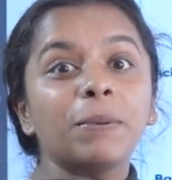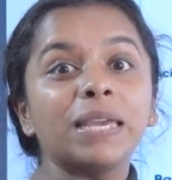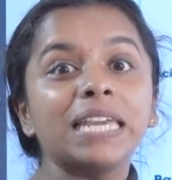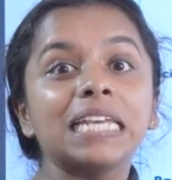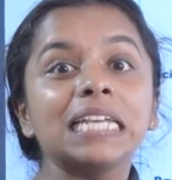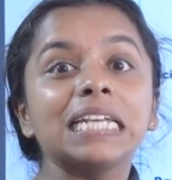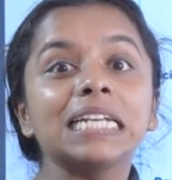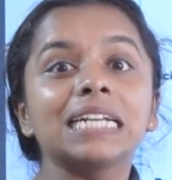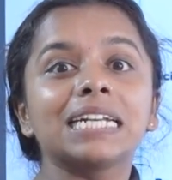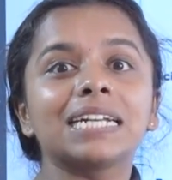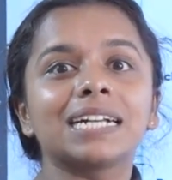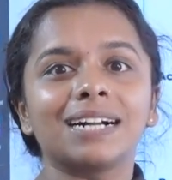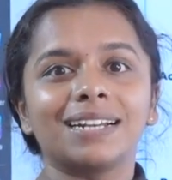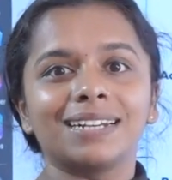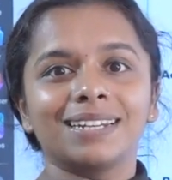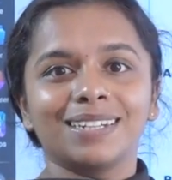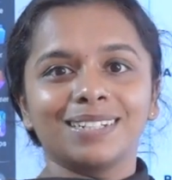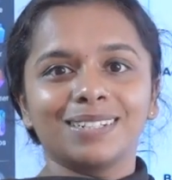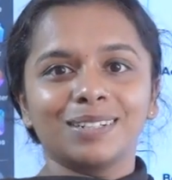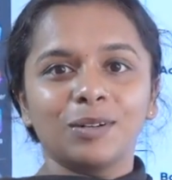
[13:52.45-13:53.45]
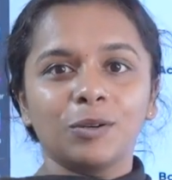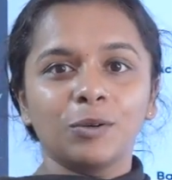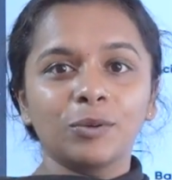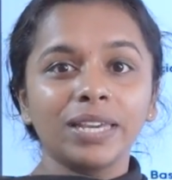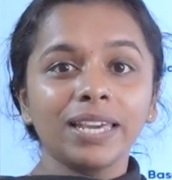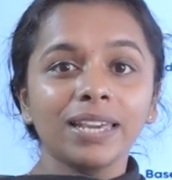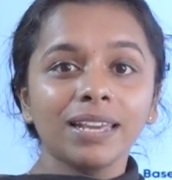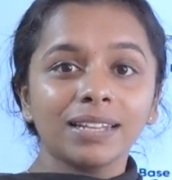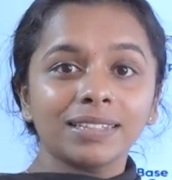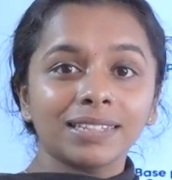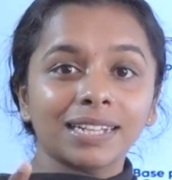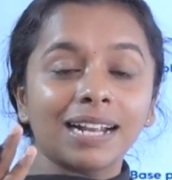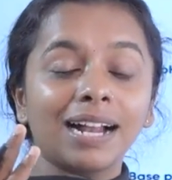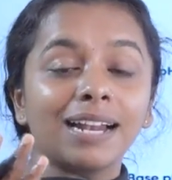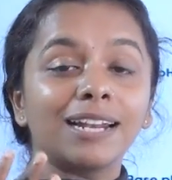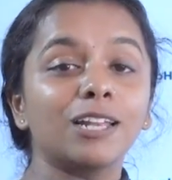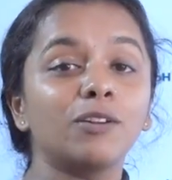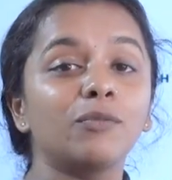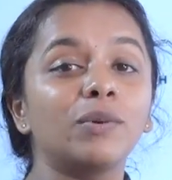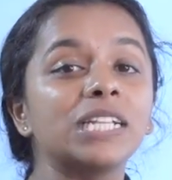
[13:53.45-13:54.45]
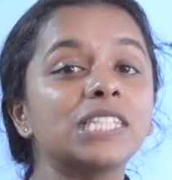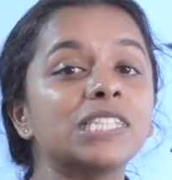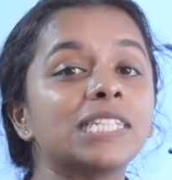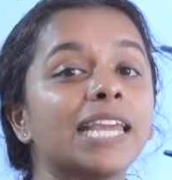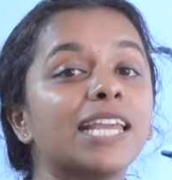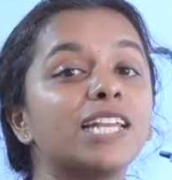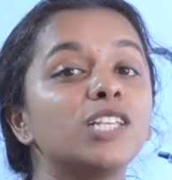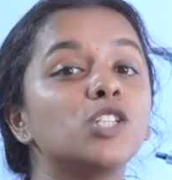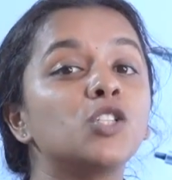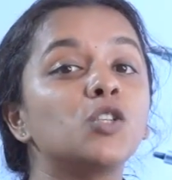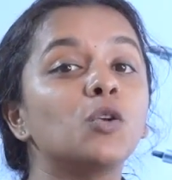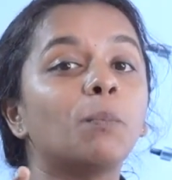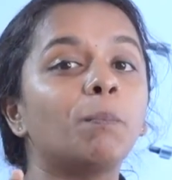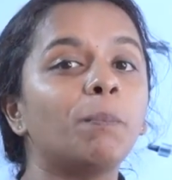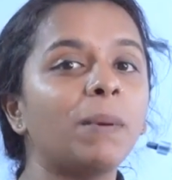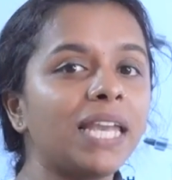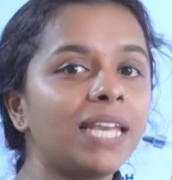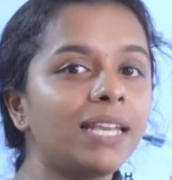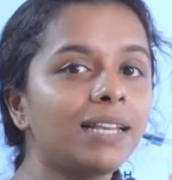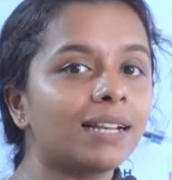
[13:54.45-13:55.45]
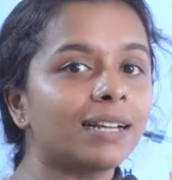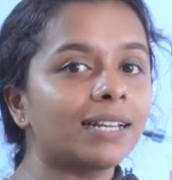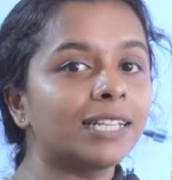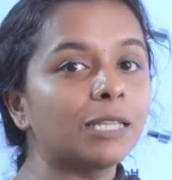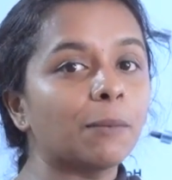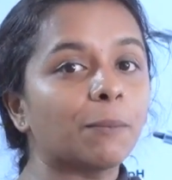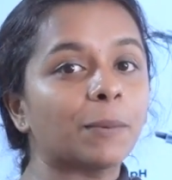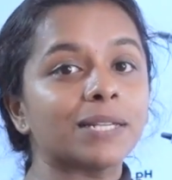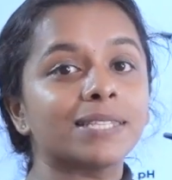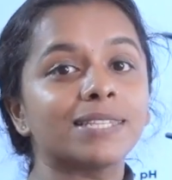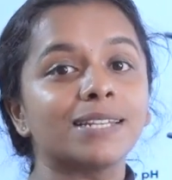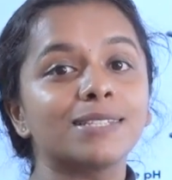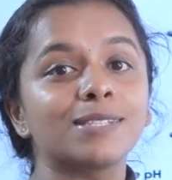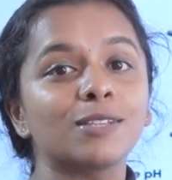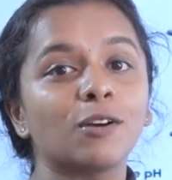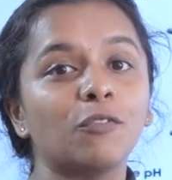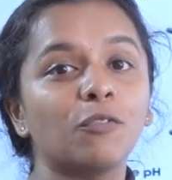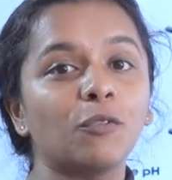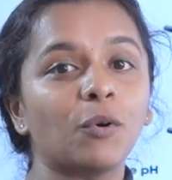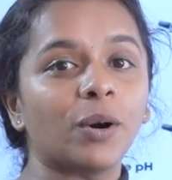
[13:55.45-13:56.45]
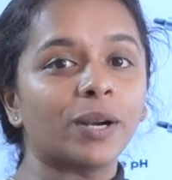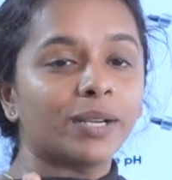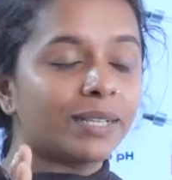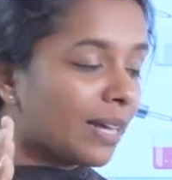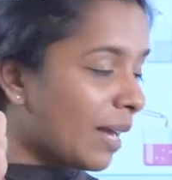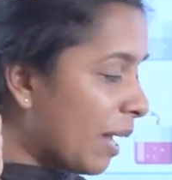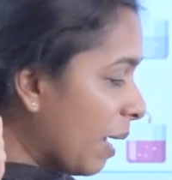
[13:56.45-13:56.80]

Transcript: Pink color. Okay? The color will change into pink in the presence of what?